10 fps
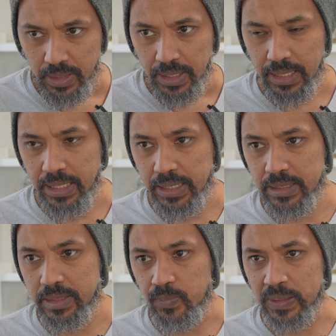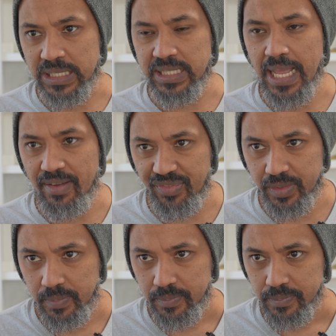And what is
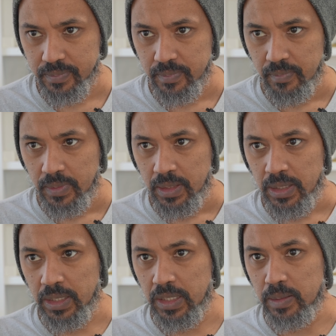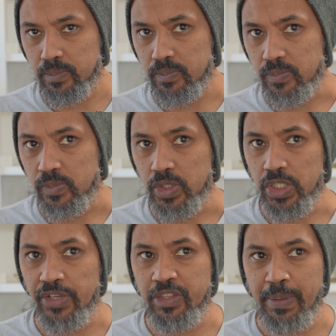left,
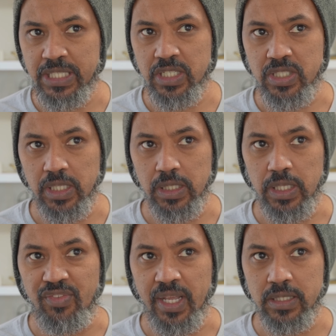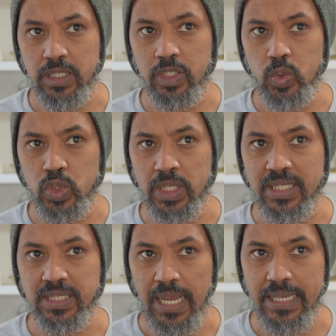if the picture is if you can still reduce it in
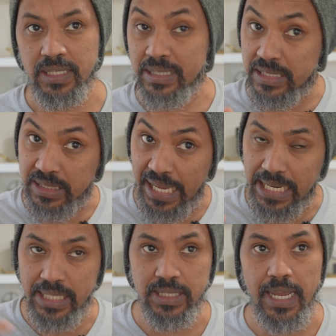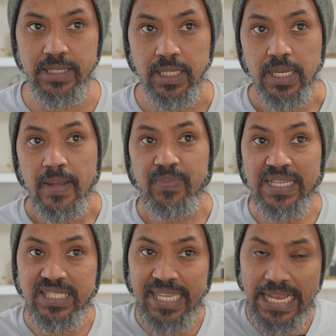size, in the scaling size, then
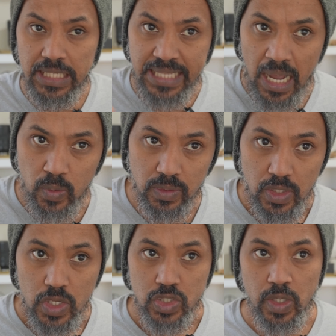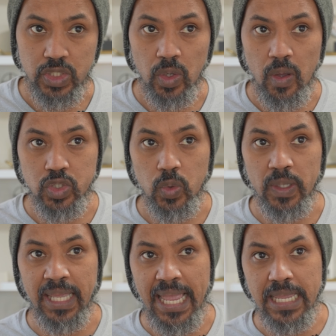scale it down so that you also
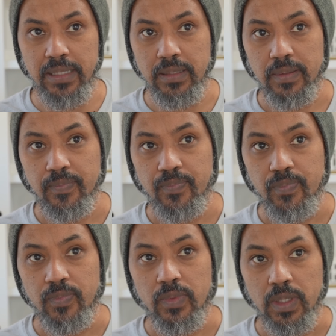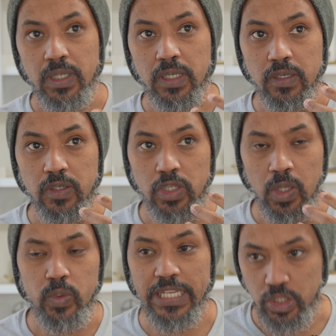gain
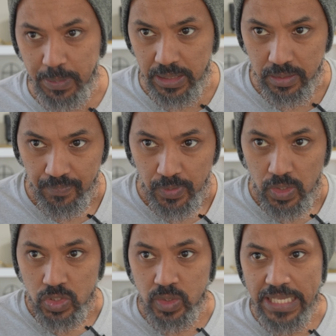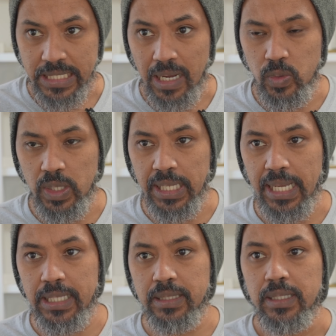loading speed. So that's how you
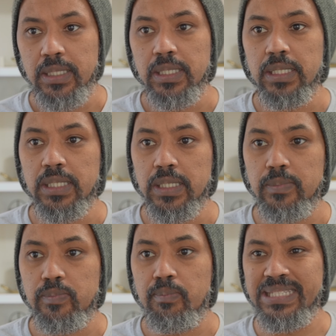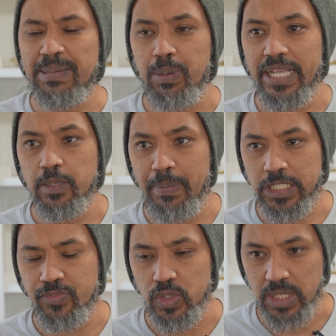can manipulate the
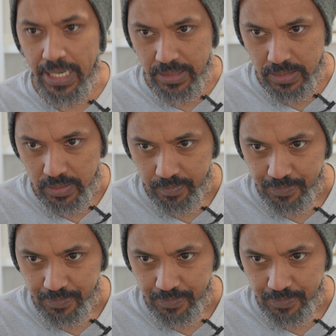pictures for size.